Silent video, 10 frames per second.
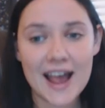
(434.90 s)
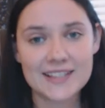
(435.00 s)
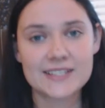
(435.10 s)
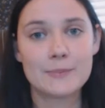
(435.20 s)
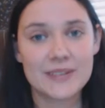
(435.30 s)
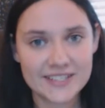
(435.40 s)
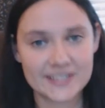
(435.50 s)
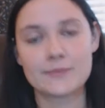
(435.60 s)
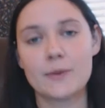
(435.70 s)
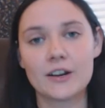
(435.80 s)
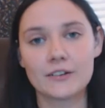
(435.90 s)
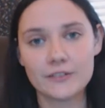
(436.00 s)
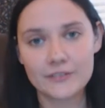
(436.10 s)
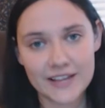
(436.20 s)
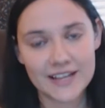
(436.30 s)
as a business
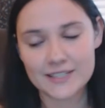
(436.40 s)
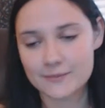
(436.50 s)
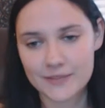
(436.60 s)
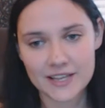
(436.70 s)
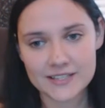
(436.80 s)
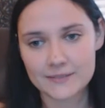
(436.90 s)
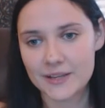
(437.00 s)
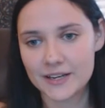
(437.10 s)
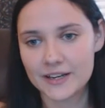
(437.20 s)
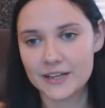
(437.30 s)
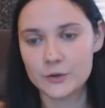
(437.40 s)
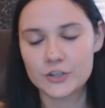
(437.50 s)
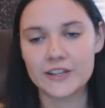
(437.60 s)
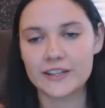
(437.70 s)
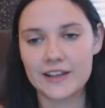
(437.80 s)
model. That's that's been a
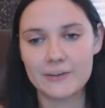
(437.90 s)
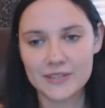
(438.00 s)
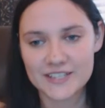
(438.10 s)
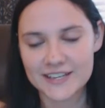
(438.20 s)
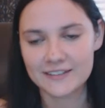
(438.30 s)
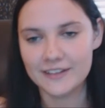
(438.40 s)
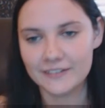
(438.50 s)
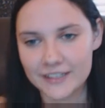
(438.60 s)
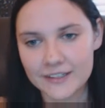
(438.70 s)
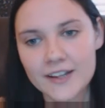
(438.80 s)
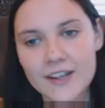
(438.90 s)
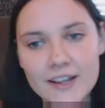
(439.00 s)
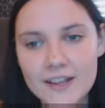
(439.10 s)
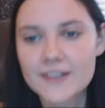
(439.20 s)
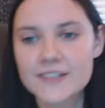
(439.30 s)
huge thing that I've been seeing lately.
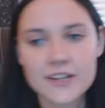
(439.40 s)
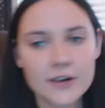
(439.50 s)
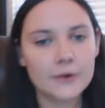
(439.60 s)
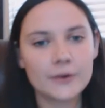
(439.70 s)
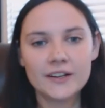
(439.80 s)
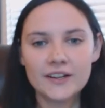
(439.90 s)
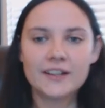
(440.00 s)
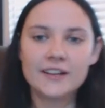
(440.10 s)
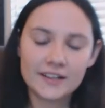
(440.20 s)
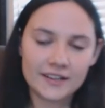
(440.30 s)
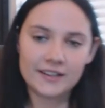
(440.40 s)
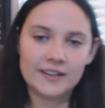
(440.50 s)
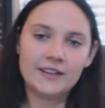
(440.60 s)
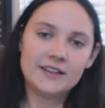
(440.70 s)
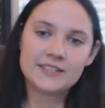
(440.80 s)
So
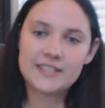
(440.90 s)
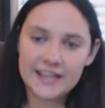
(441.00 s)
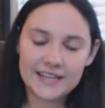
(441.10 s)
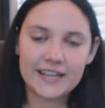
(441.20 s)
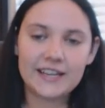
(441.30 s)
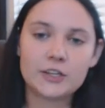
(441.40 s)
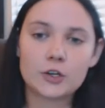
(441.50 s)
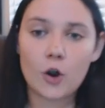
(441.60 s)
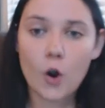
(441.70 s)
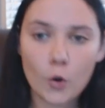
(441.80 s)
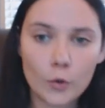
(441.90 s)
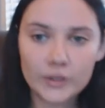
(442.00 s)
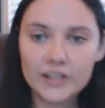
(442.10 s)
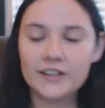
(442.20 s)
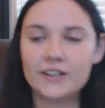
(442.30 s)
taking your
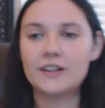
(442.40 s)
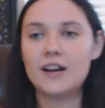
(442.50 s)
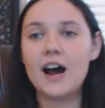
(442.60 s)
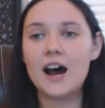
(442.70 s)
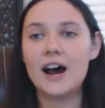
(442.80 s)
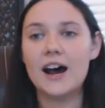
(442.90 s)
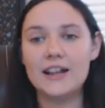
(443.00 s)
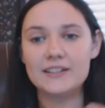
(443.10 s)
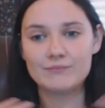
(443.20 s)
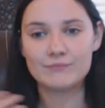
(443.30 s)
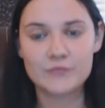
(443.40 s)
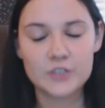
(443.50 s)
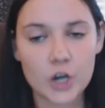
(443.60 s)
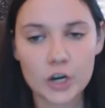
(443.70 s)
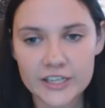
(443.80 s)
own uh,
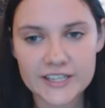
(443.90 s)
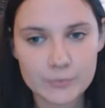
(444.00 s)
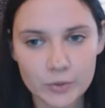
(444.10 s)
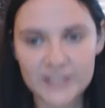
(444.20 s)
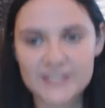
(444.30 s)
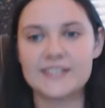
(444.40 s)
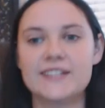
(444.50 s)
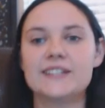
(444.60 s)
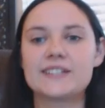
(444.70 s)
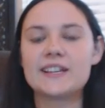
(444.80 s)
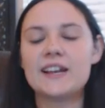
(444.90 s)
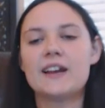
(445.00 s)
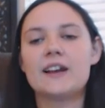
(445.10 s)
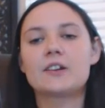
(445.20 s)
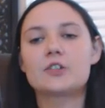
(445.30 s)
darkest places,
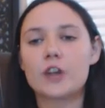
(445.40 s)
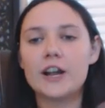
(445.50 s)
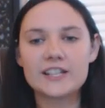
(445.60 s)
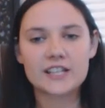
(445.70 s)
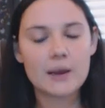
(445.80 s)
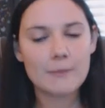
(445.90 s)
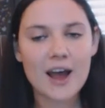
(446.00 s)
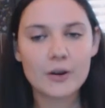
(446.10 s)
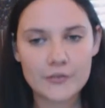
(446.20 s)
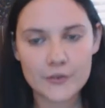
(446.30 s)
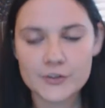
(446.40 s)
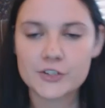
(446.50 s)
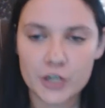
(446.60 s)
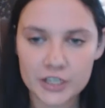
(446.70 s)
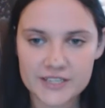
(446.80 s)
trying to come out of
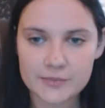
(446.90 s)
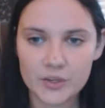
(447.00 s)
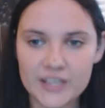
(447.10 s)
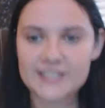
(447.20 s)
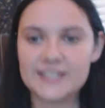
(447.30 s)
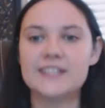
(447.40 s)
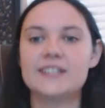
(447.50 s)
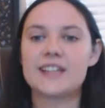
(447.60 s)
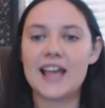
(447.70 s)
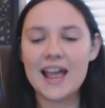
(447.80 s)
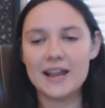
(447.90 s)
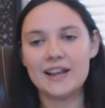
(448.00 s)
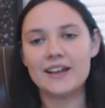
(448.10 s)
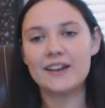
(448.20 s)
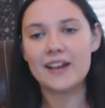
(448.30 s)
those darkest places,
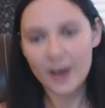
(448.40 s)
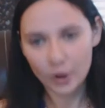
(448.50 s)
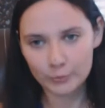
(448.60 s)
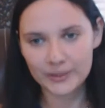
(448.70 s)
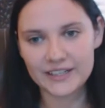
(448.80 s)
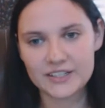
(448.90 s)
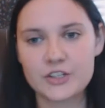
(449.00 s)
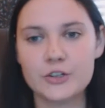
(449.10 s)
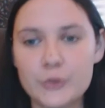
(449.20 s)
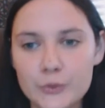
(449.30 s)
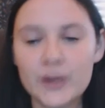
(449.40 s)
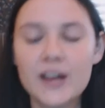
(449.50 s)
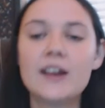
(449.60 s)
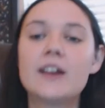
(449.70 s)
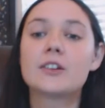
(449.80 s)
and helping to